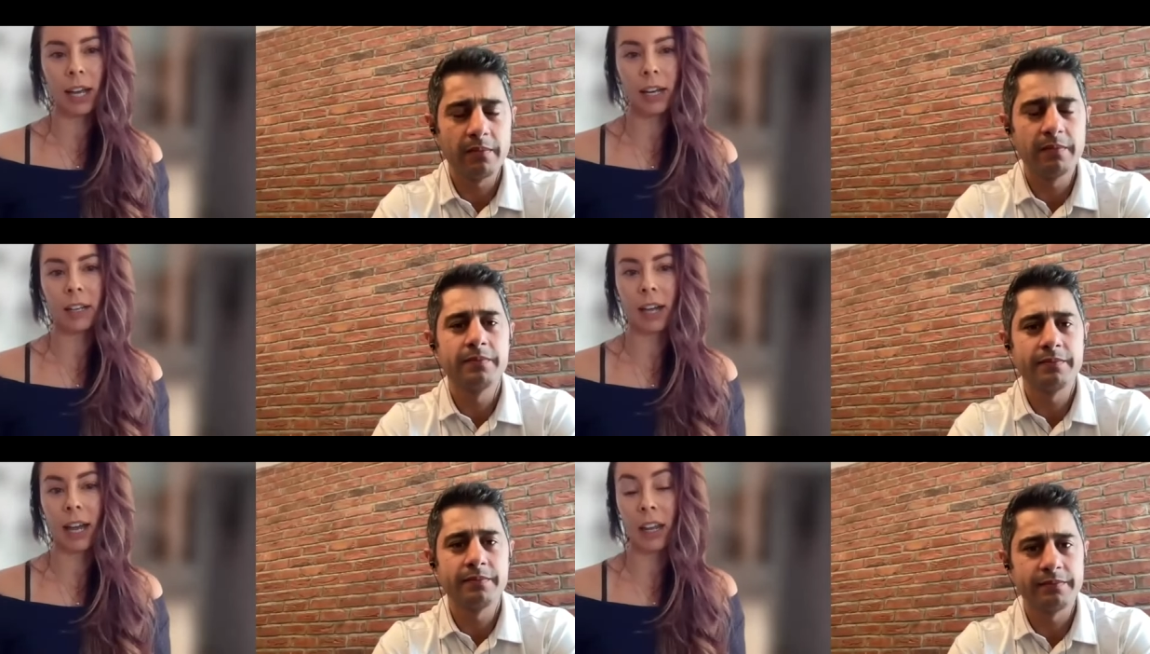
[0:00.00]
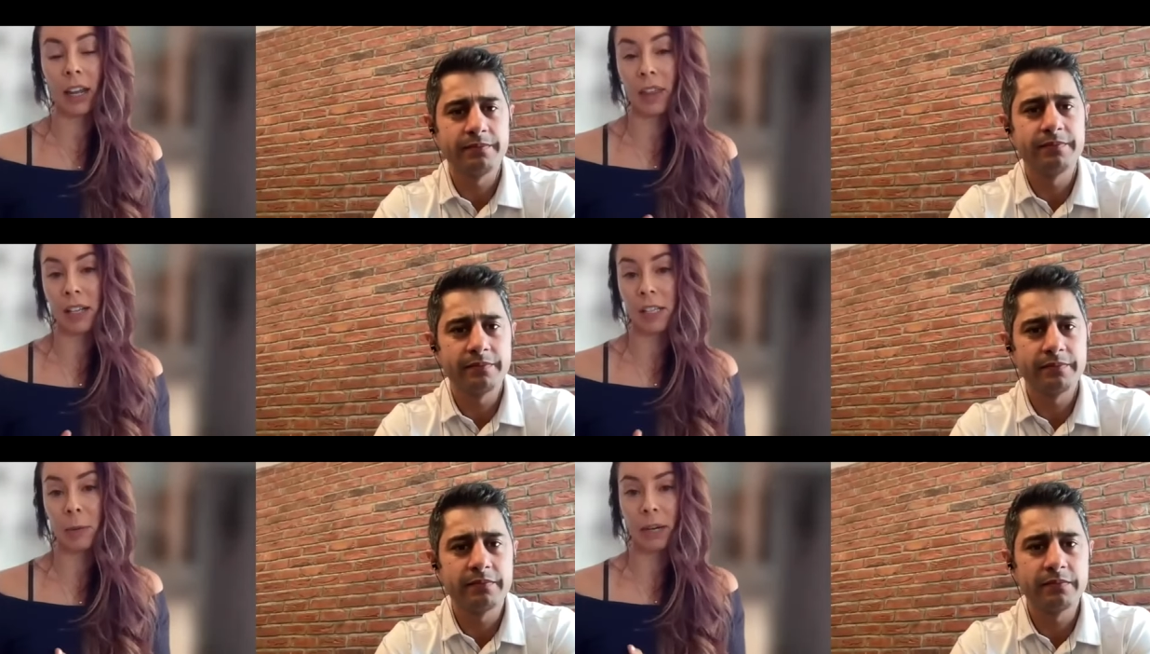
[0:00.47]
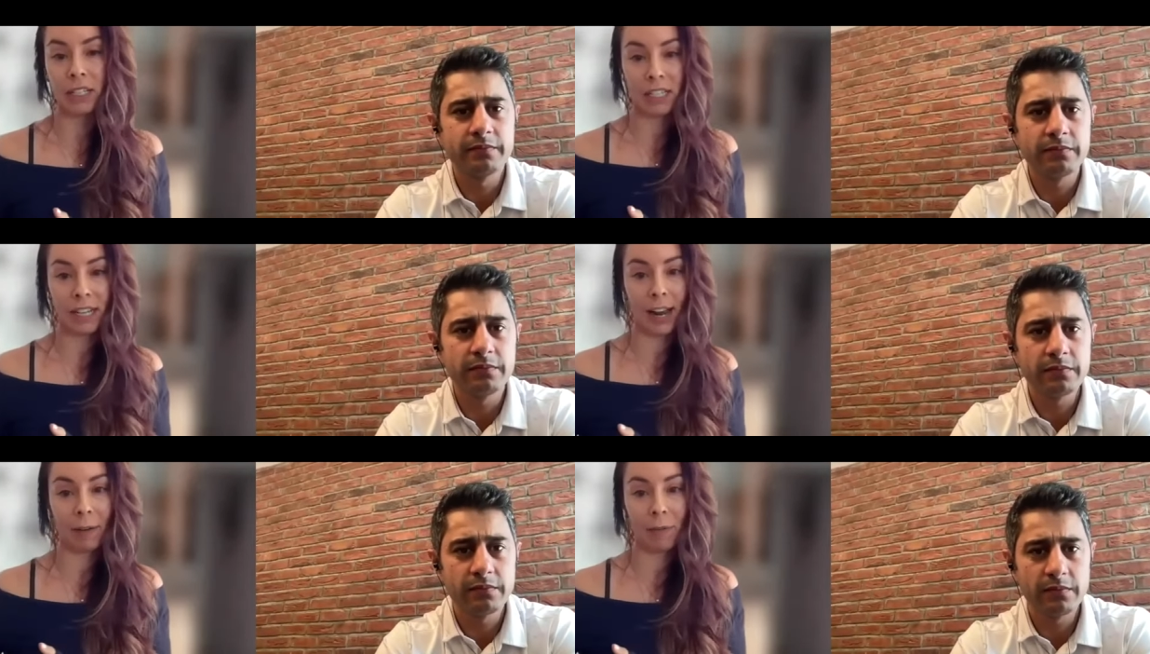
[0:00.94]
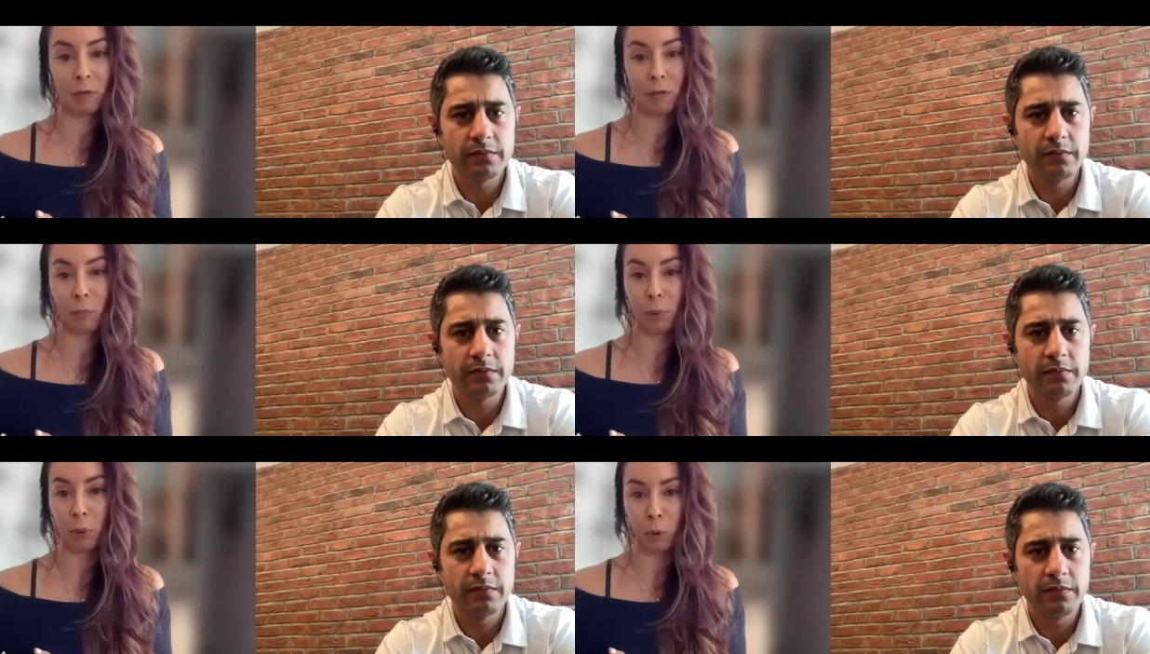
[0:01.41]
Speaker 1: And, and at that time, I didn't have the
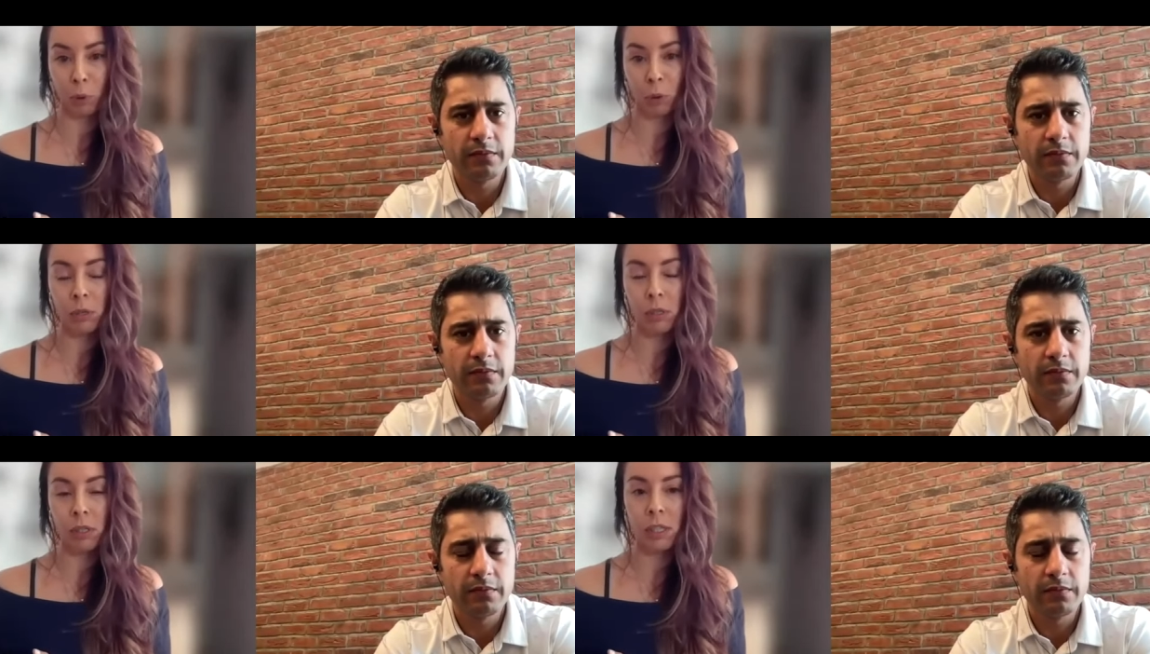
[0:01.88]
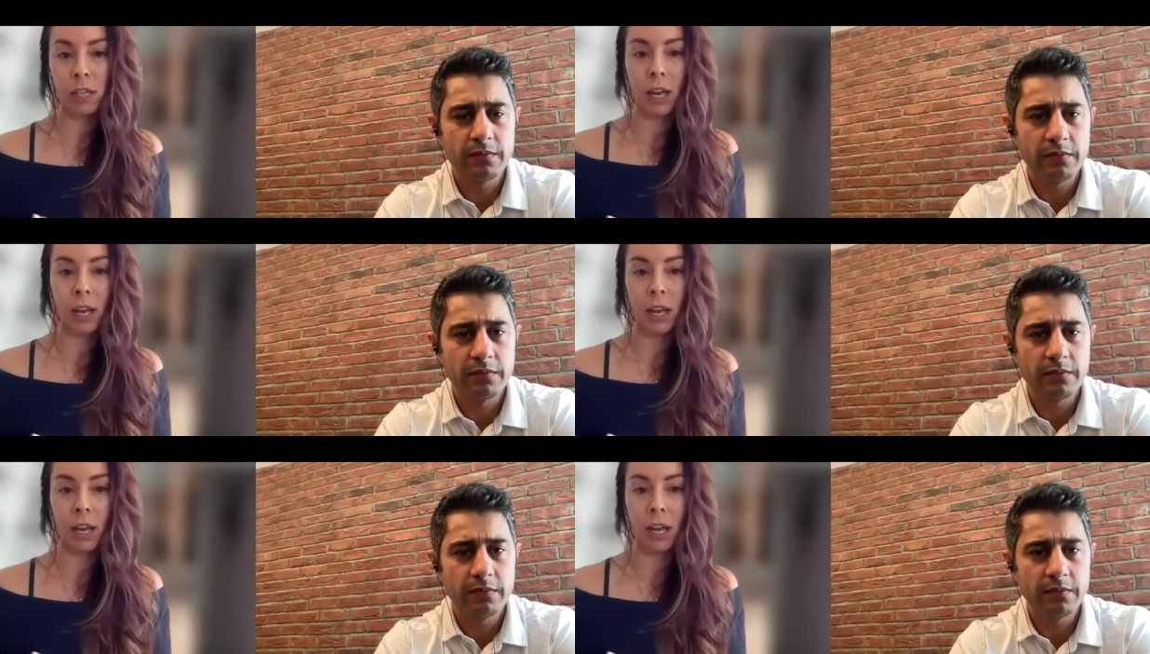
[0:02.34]
report.